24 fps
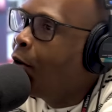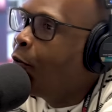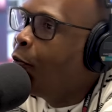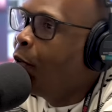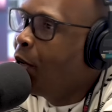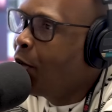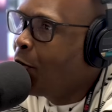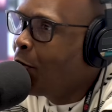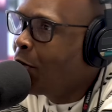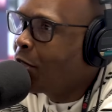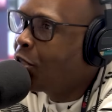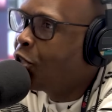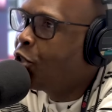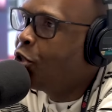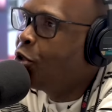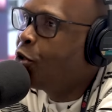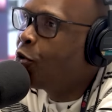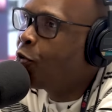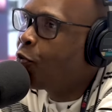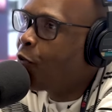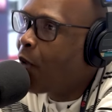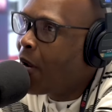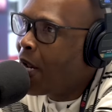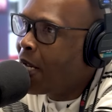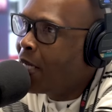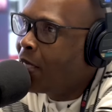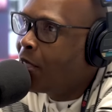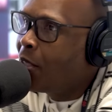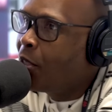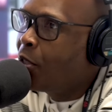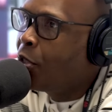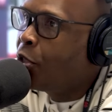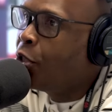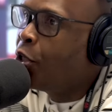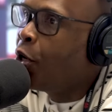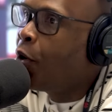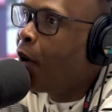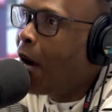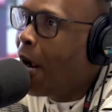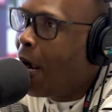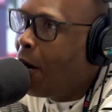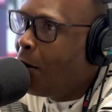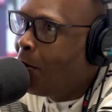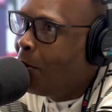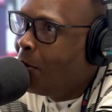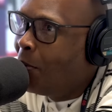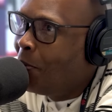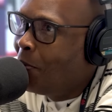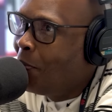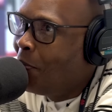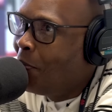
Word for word: We want you to rate your album.